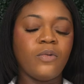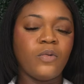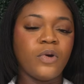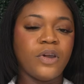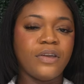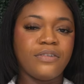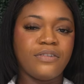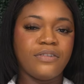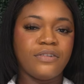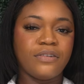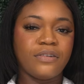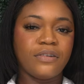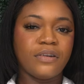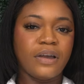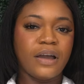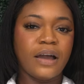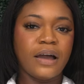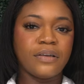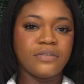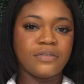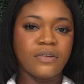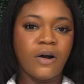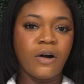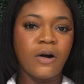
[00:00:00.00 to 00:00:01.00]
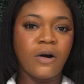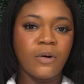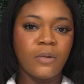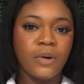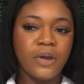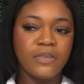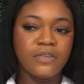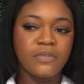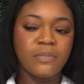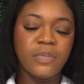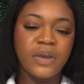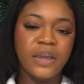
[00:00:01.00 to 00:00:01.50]
which has
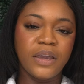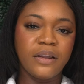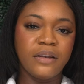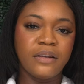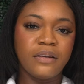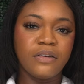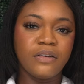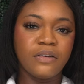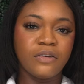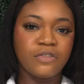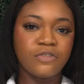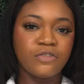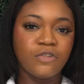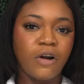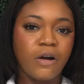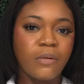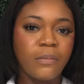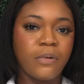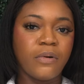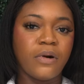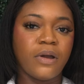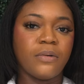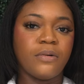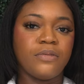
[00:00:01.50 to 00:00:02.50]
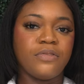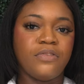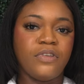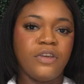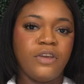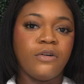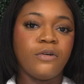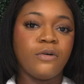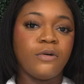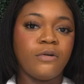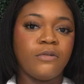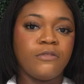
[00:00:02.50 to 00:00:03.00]
always been the strong point
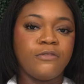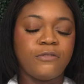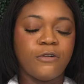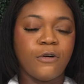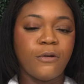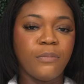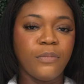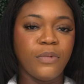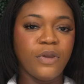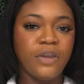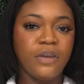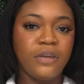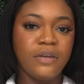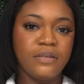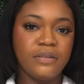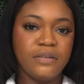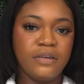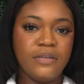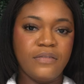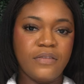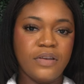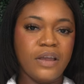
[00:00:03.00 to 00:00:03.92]
with DCOVE for me.